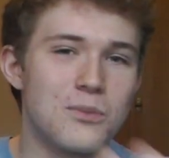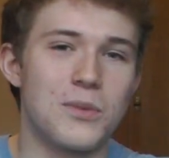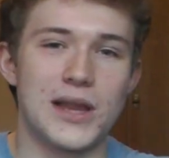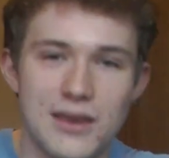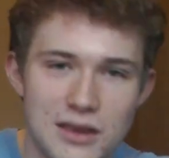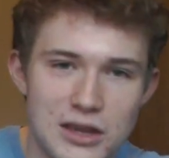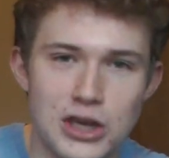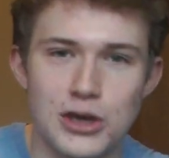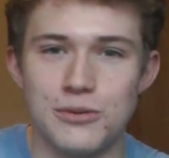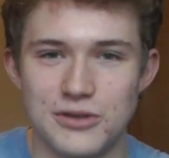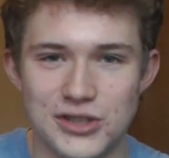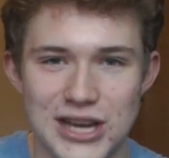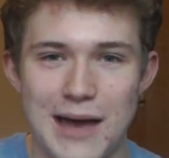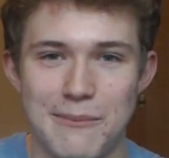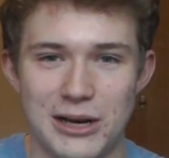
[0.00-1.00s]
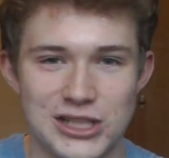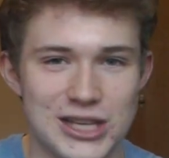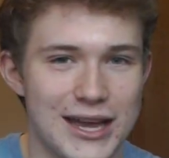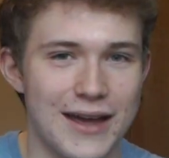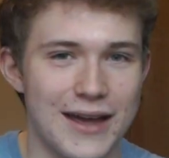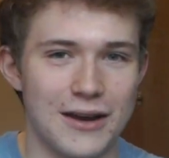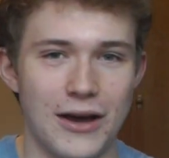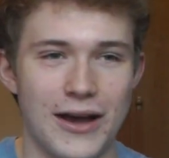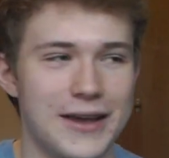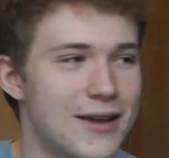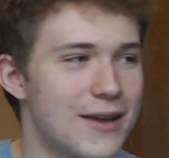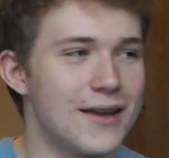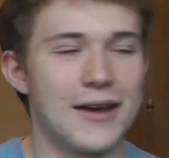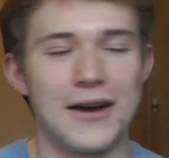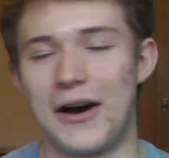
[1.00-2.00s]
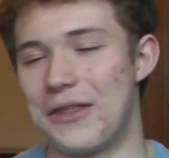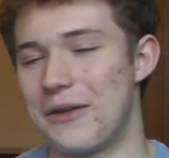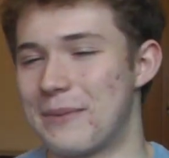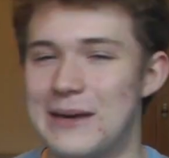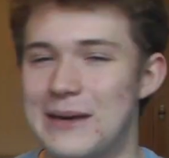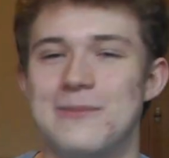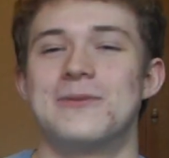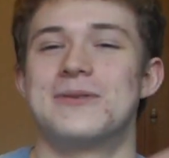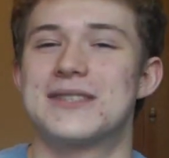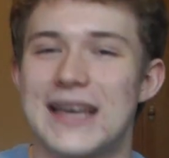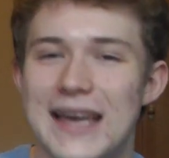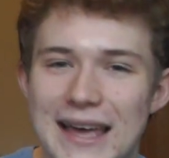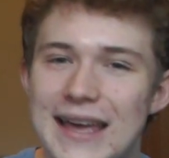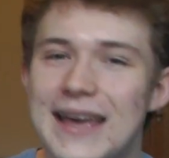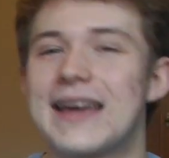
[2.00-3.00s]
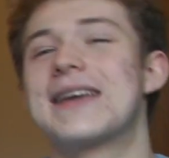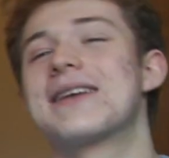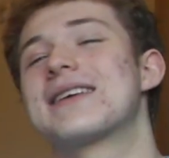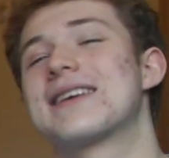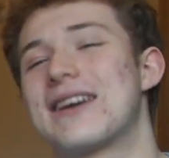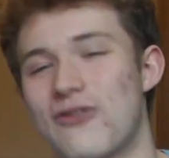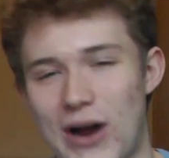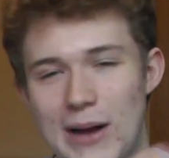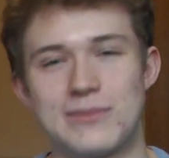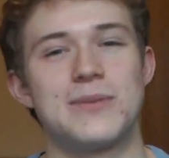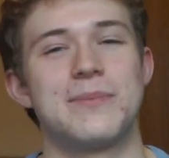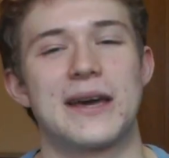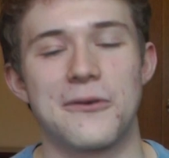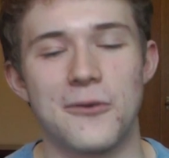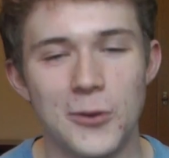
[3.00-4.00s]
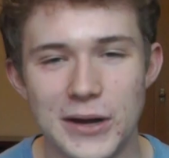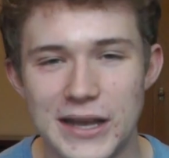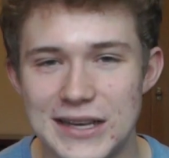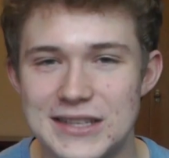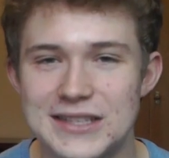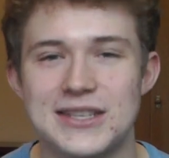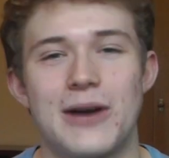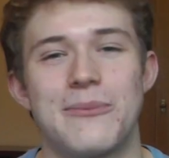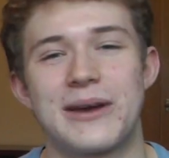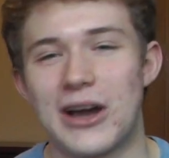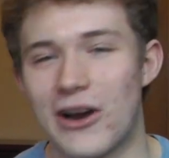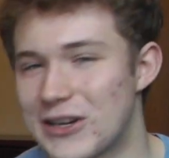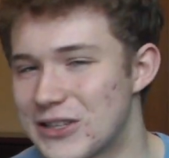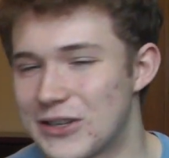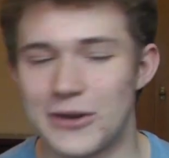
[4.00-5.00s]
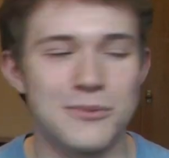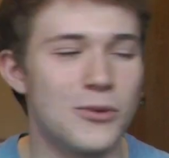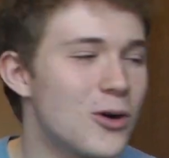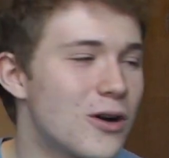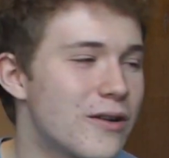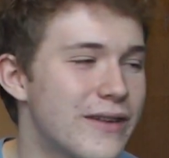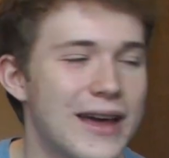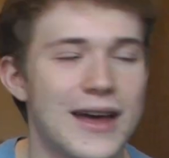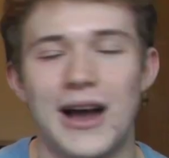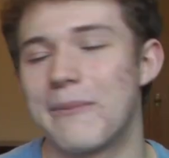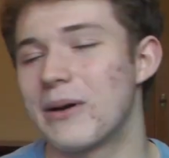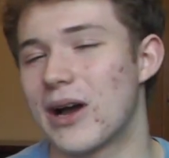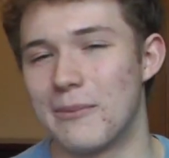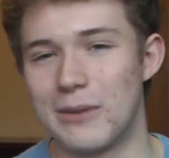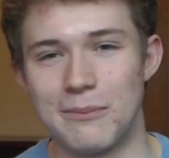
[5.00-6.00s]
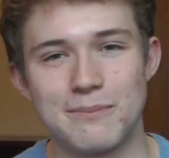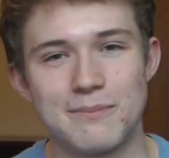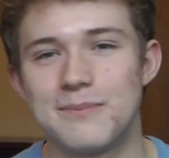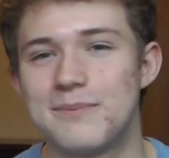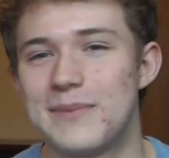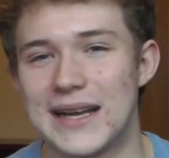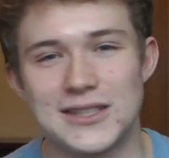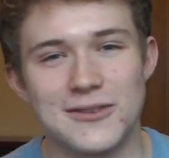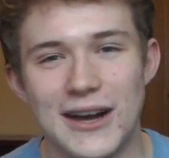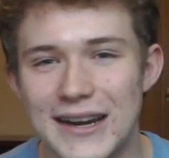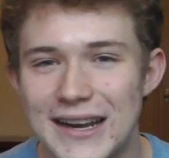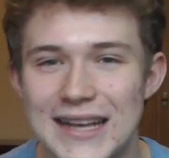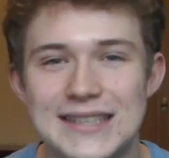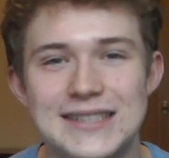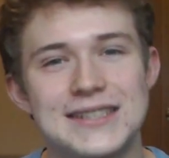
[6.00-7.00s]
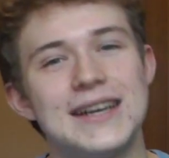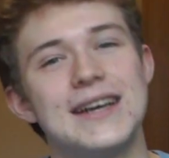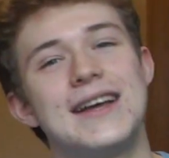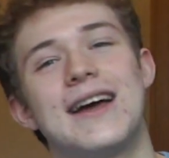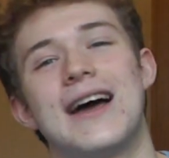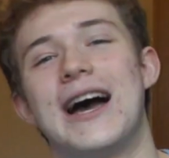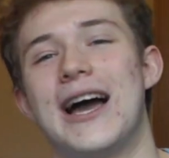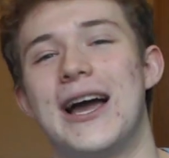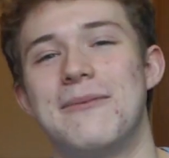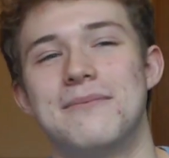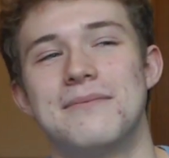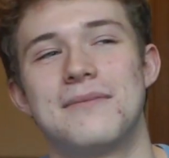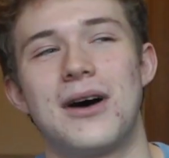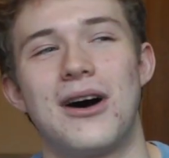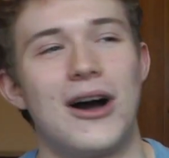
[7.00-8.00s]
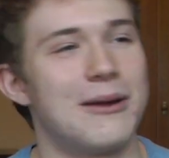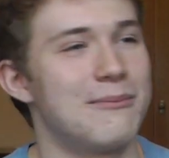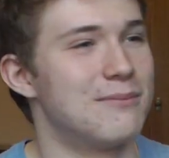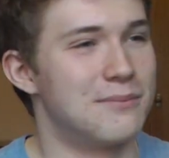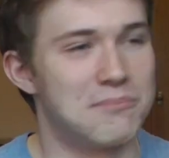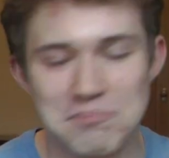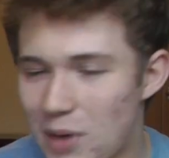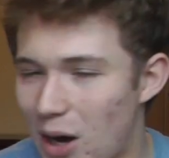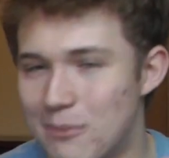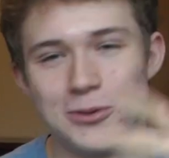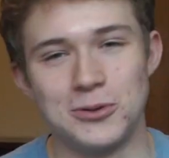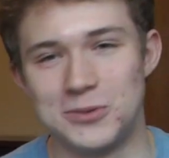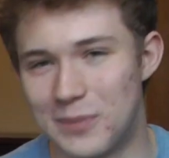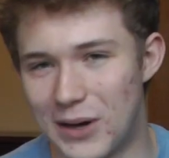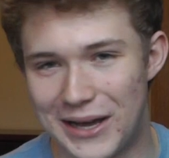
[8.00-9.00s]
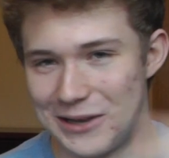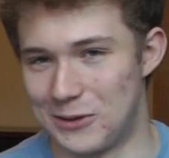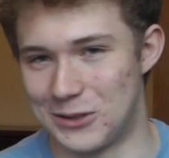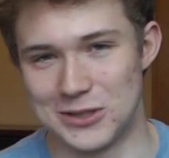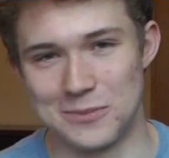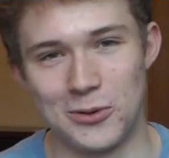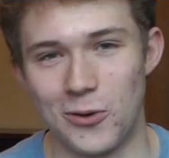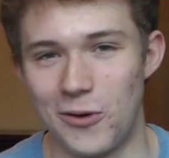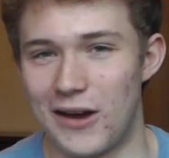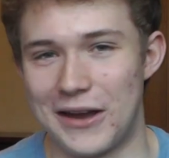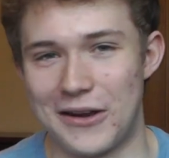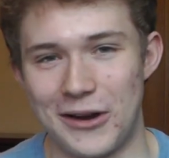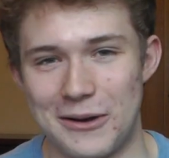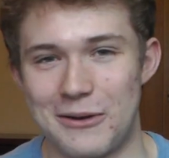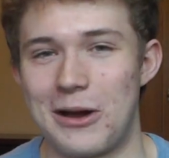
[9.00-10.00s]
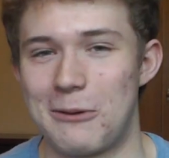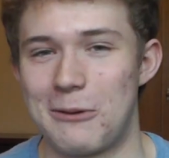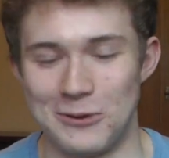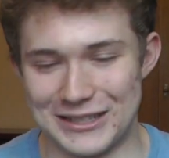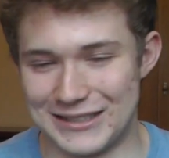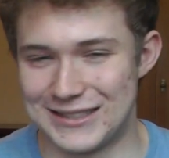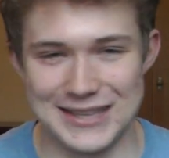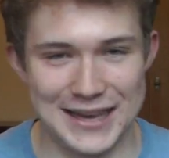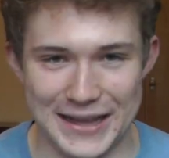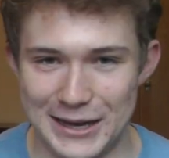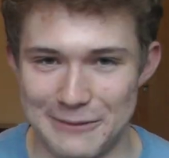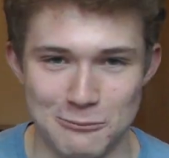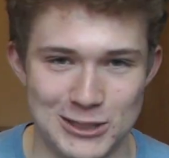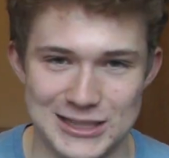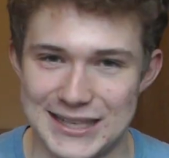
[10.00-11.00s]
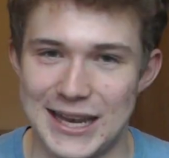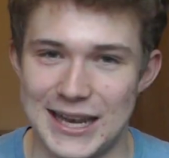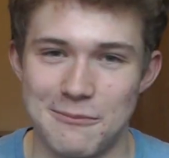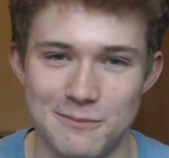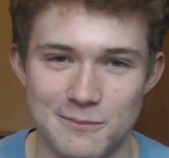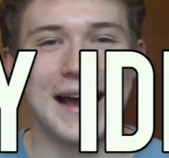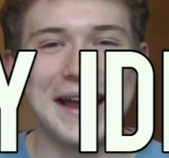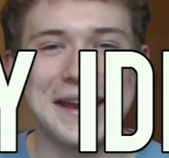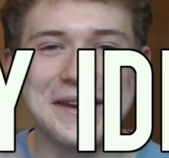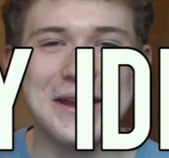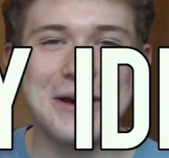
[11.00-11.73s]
when you share my shit, other people see it, it grabs a bigger audience, I'm encouraged to do more of it, I become a better analyst, I'm humbled by your support, and I wanted to say that once again. And